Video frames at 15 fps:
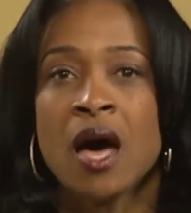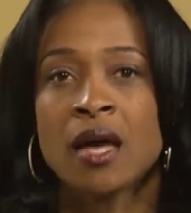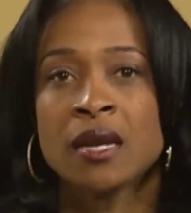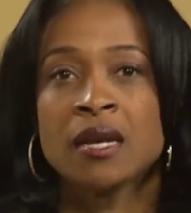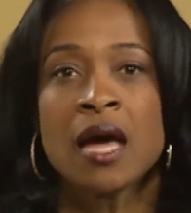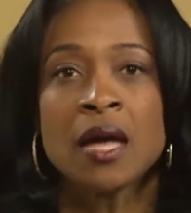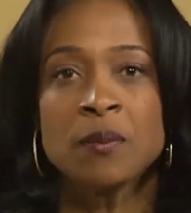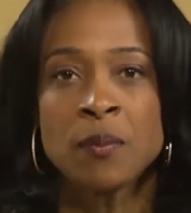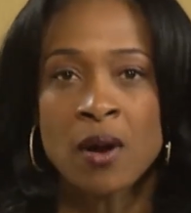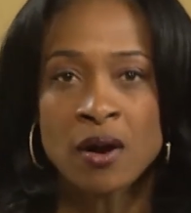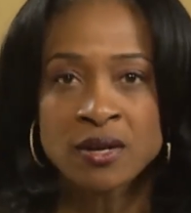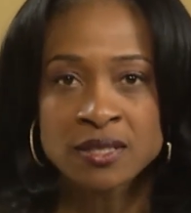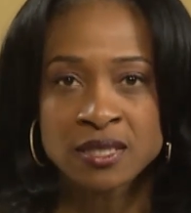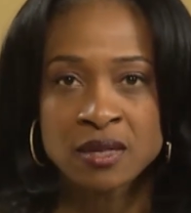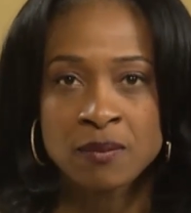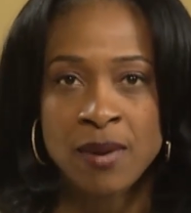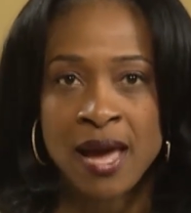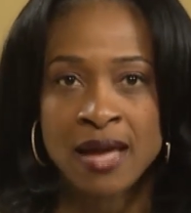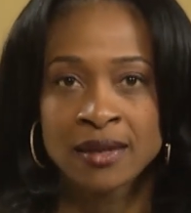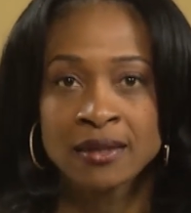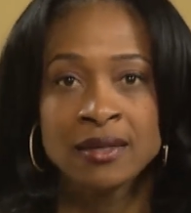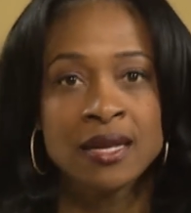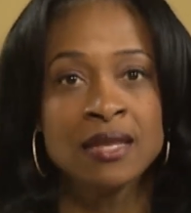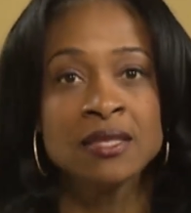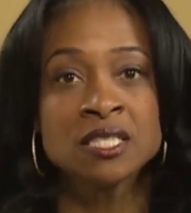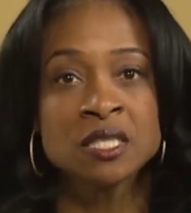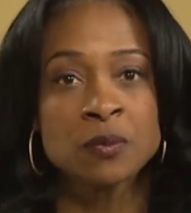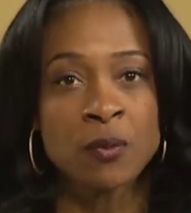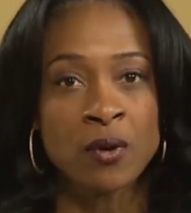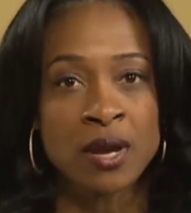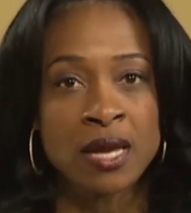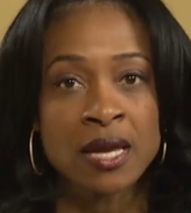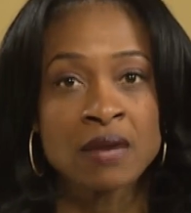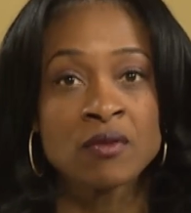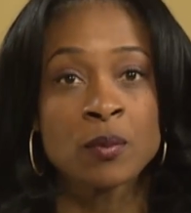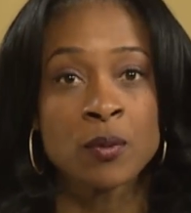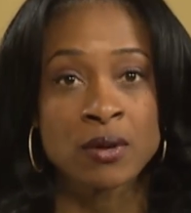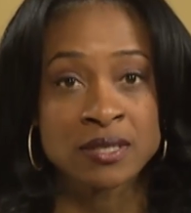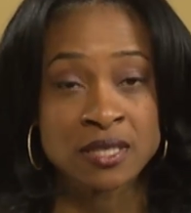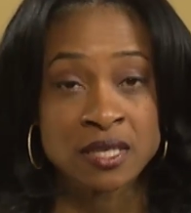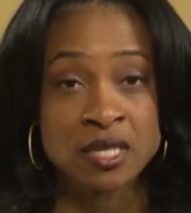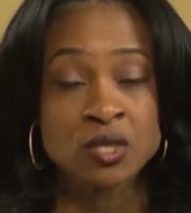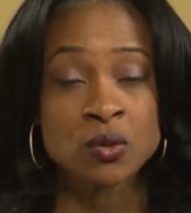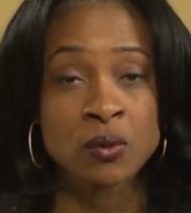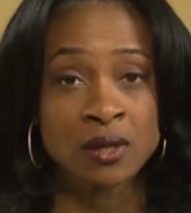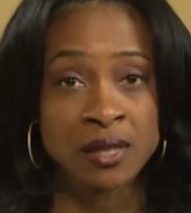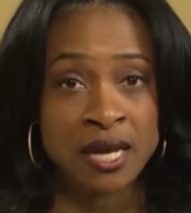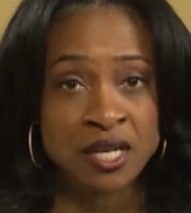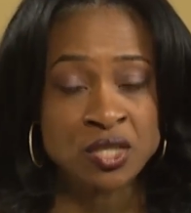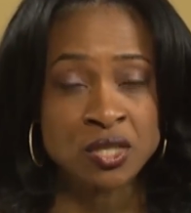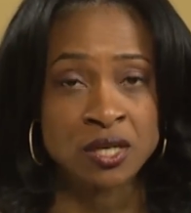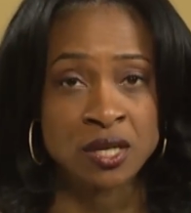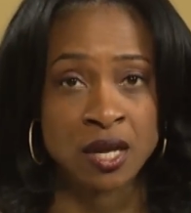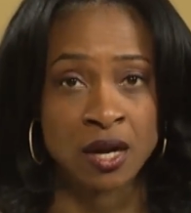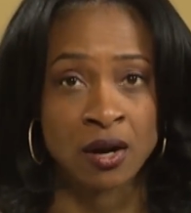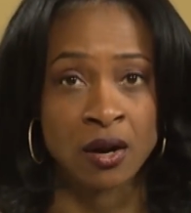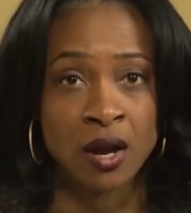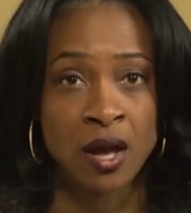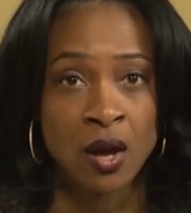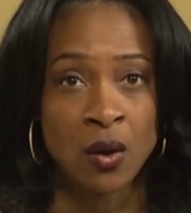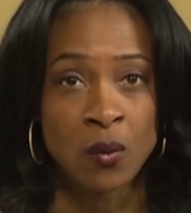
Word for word: on a nonpartisan ballot in the spring of a presidential election year.